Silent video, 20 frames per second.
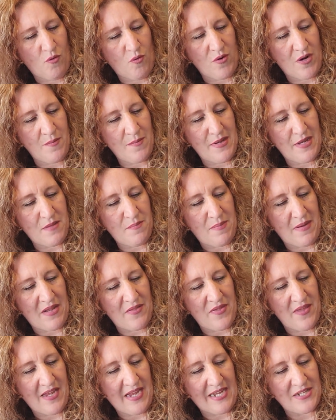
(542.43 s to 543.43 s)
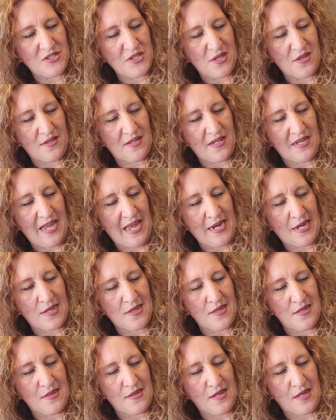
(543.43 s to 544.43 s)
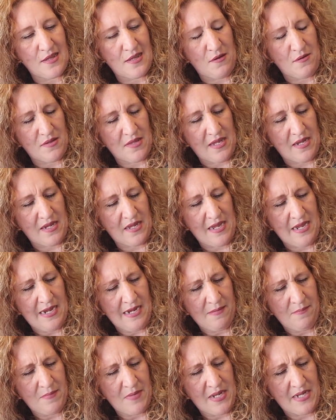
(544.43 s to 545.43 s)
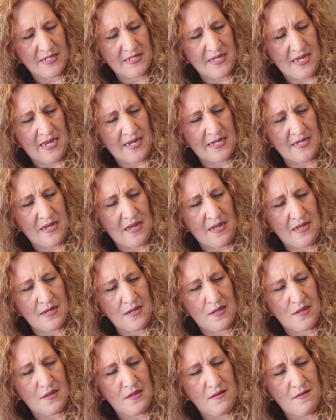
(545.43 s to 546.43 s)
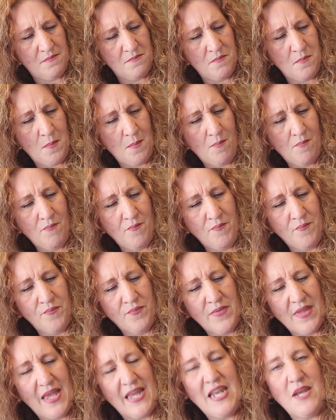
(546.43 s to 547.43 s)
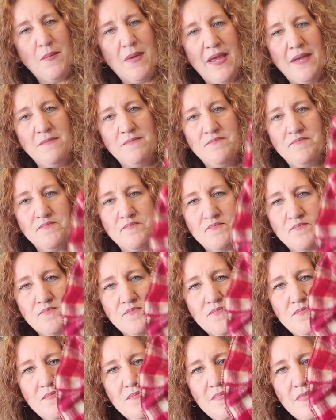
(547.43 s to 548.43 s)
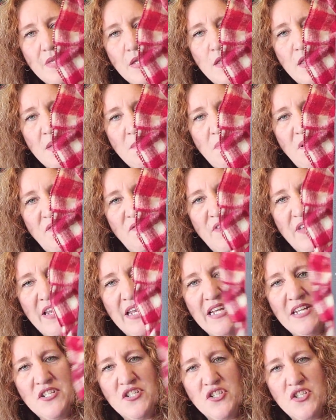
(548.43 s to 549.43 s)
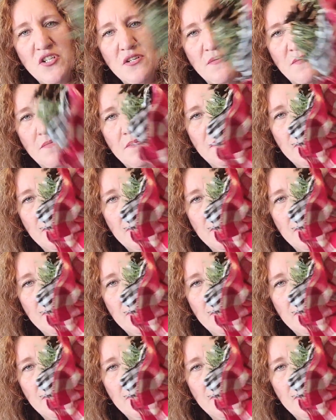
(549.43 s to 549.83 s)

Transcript: for ornaments, but I think I just did X's because I was like, I am not tying knots. Anyway, simple finish,